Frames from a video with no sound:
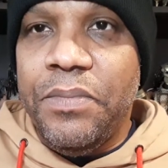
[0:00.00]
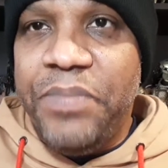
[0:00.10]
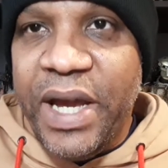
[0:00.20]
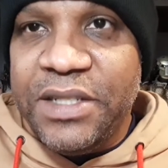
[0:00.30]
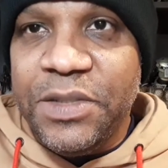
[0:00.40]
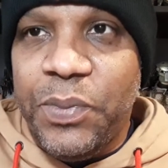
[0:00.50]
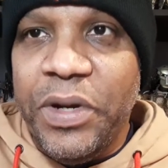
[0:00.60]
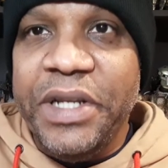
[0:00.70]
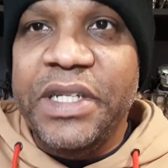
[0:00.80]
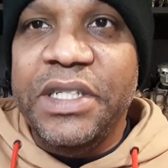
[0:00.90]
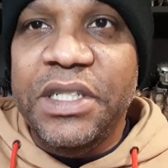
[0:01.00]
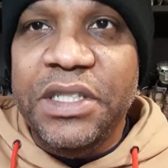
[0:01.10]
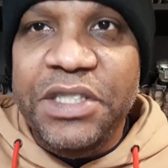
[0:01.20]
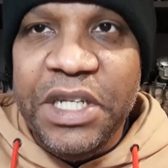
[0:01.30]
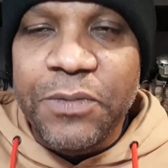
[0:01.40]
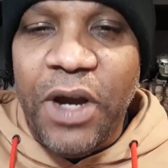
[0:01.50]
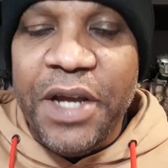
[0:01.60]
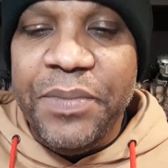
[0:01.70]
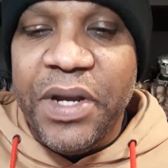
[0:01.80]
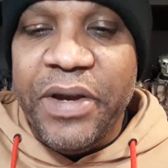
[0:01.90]
back to the point, Gene
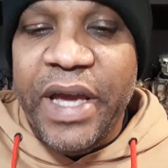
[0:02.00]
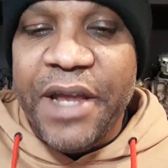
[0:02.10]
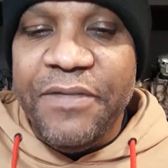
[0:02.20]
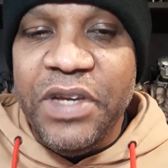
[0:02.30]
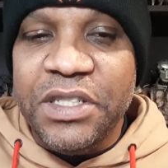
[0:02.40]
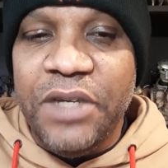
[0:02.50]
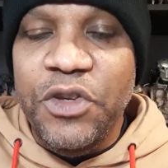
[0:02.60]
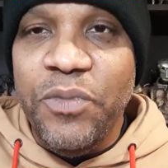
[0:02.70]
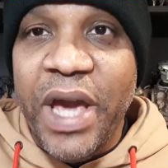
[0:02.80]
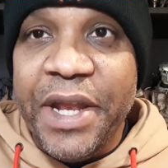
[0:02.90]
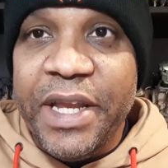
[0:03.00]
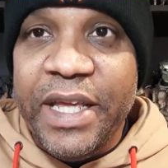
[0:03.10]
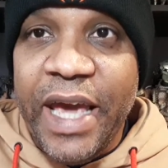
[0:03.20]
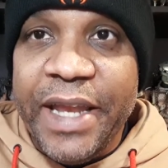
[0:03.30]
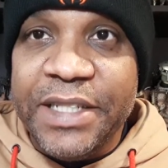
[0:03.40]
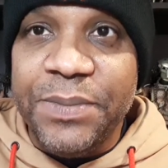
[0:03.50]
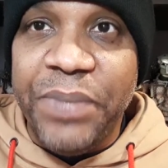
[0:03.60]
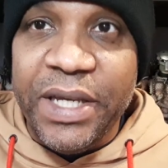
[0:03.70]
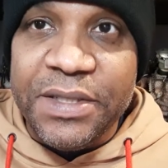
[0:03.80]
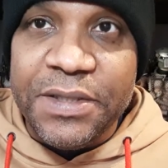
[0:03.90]
Roddenberry had a vision of humanity at its
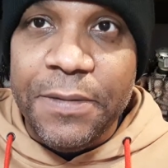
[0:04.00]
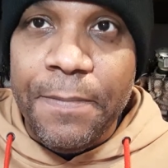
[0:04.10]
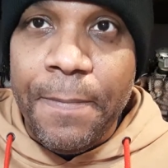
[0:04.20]
best.